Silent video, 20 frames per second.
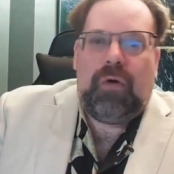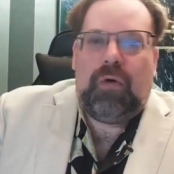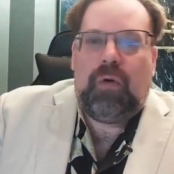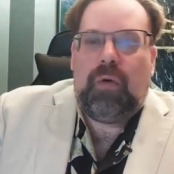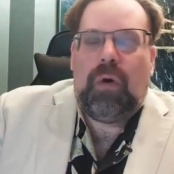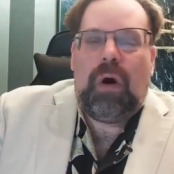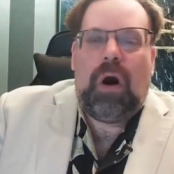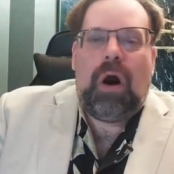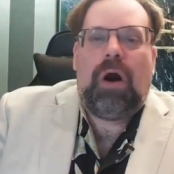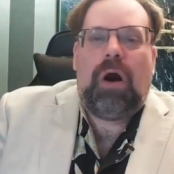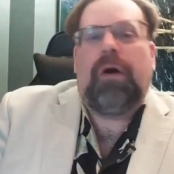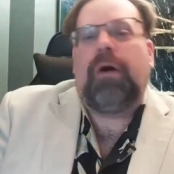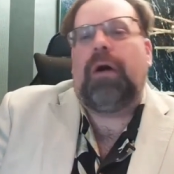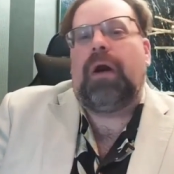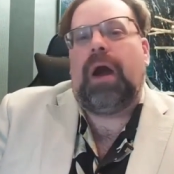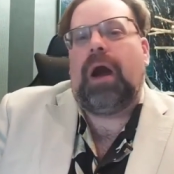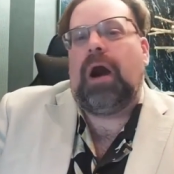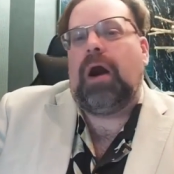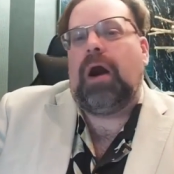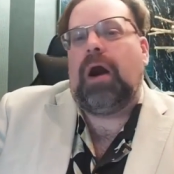who are
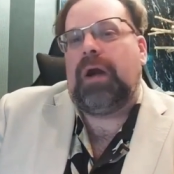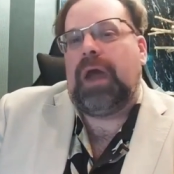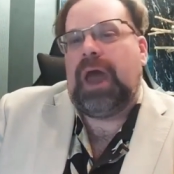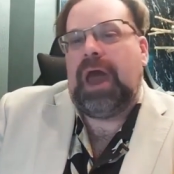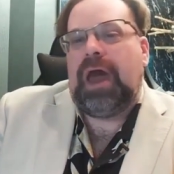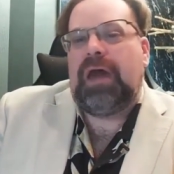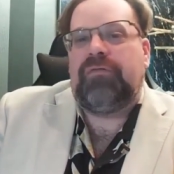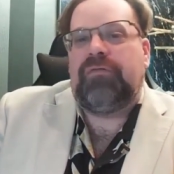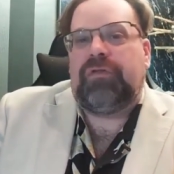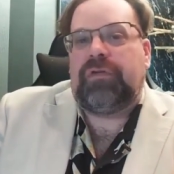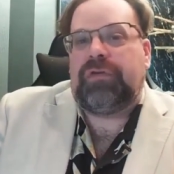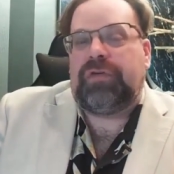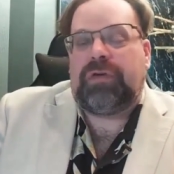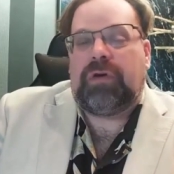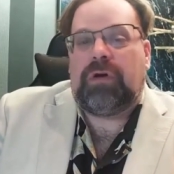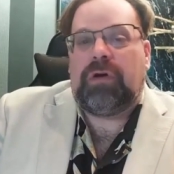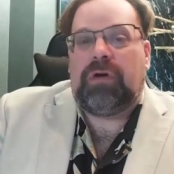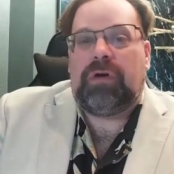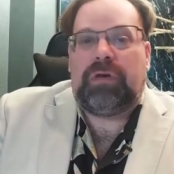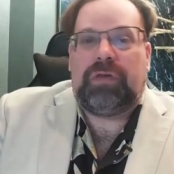our
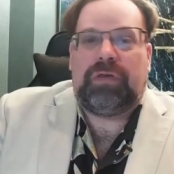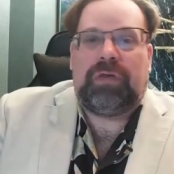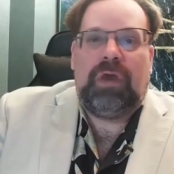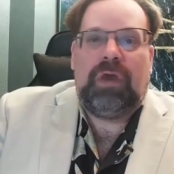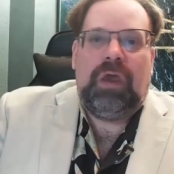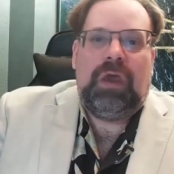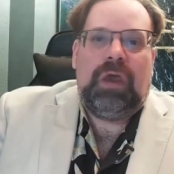adversaries.